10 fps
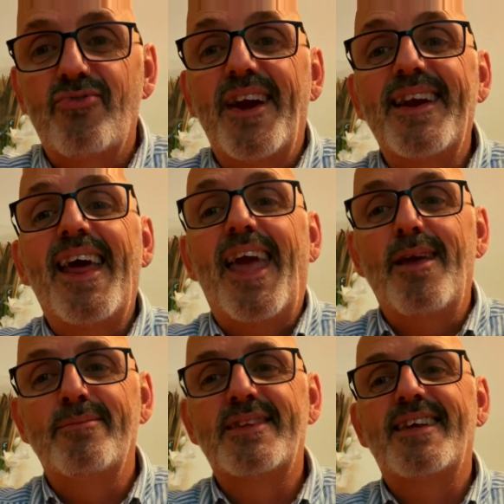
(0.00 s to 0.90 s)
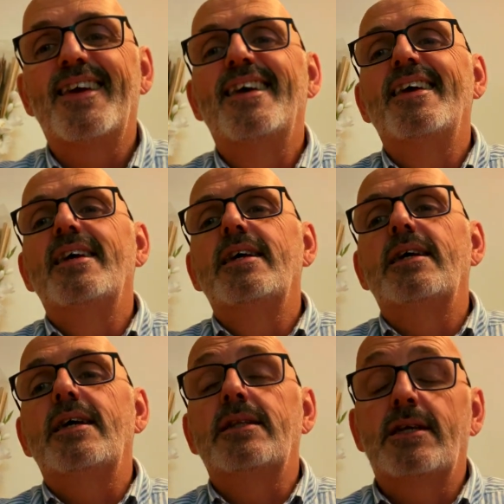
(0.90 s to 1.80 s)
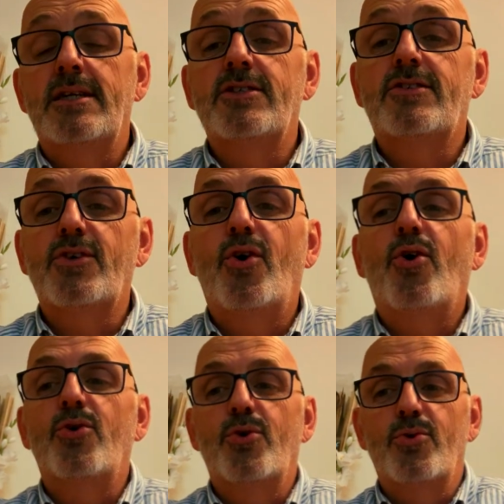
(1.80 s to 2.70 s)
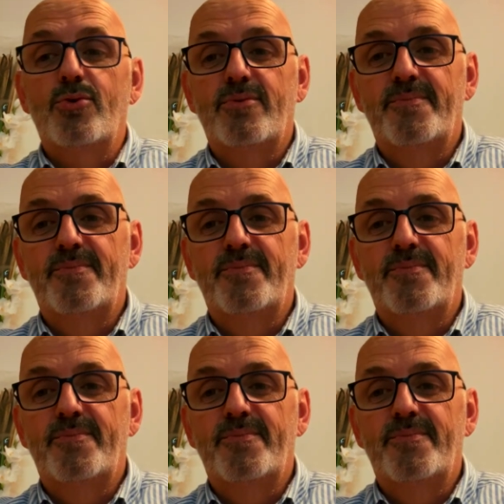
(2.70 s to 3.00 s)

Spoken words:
renamed in his honor.